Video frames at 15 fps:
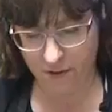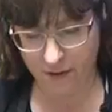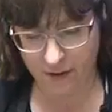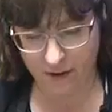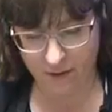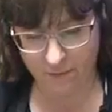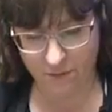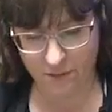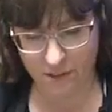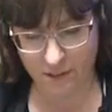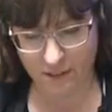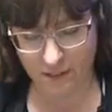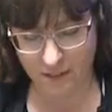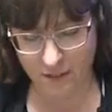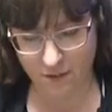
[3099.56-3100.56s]
and I will
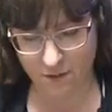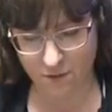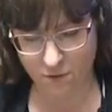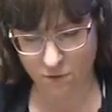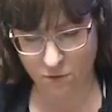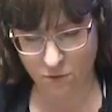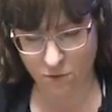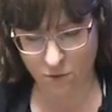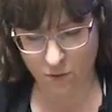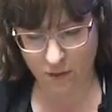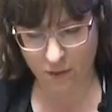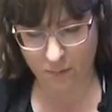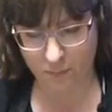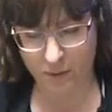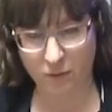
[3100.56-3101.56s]
see you
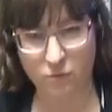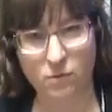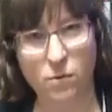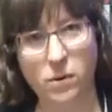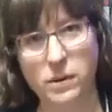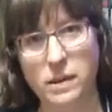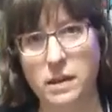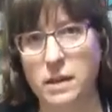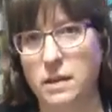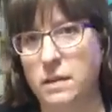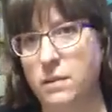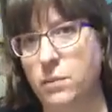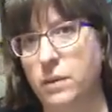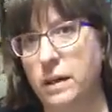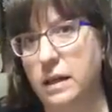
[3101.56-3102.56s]
before the end of
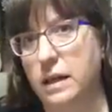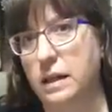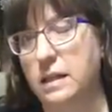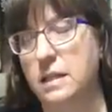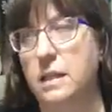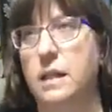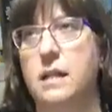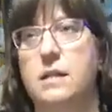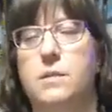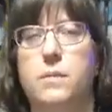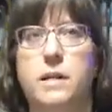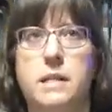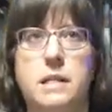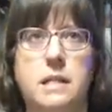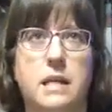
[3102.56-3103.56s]
the week. Today's
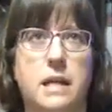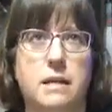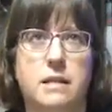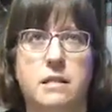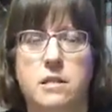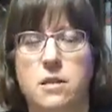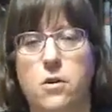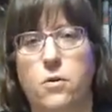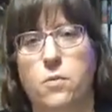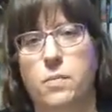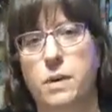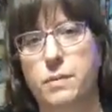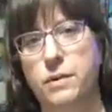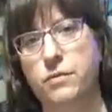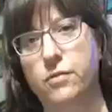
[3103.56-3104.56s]
Wednesday, so
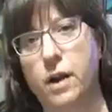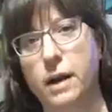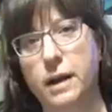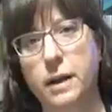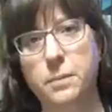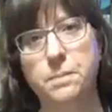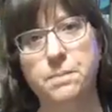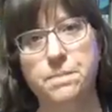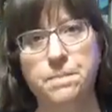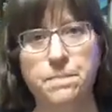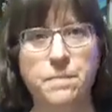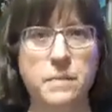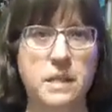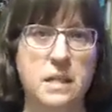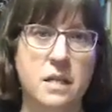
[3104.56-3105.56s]
maybe Friday
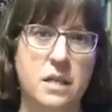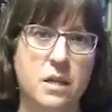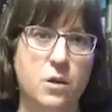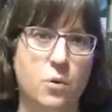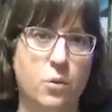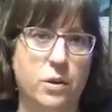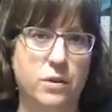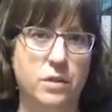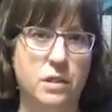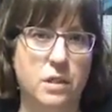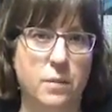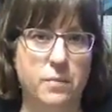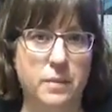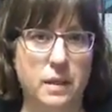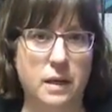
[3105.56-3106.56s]
with
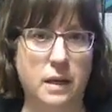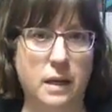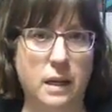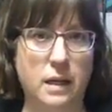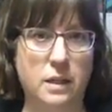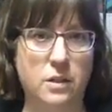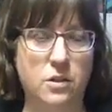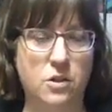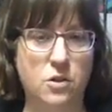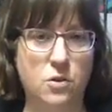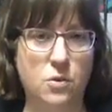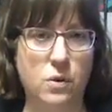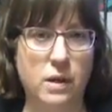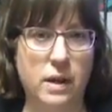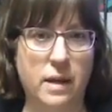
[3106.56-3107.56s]
something
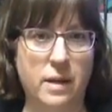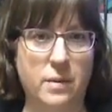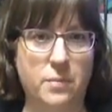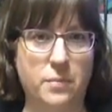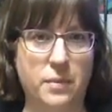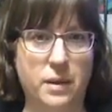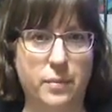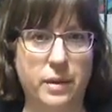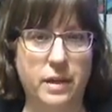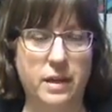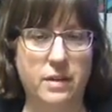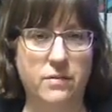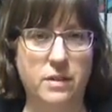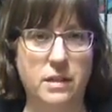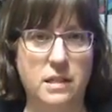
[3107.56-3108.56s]
new, maybe
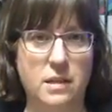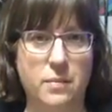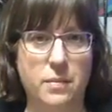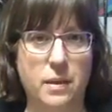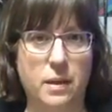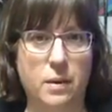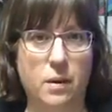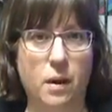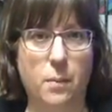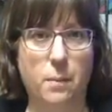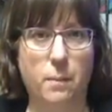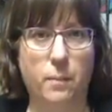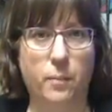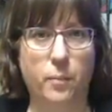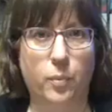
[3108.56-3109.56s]
even something
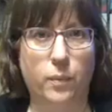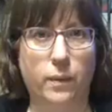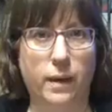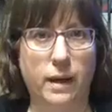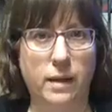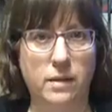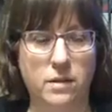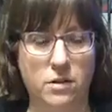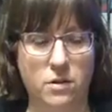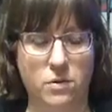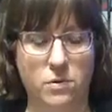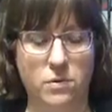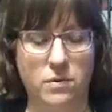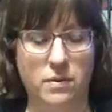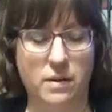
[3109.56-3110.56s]
brand
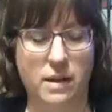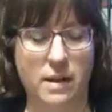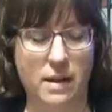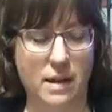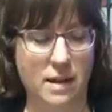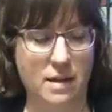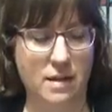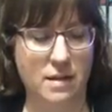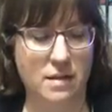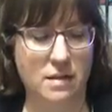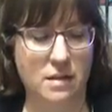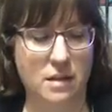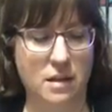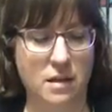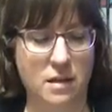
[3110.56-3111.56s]
new. And